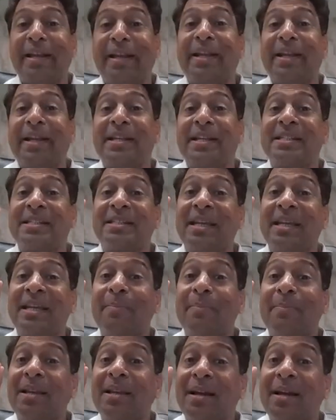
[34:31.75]
Then it is
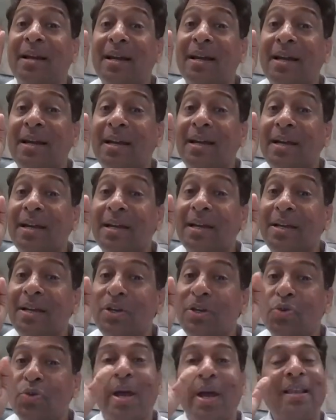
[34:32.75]
table
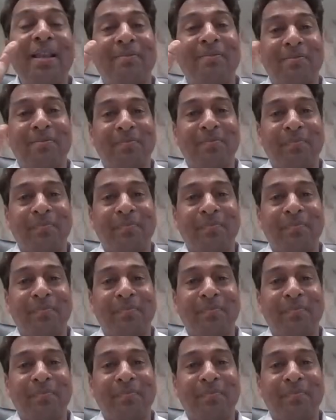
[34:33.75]
12.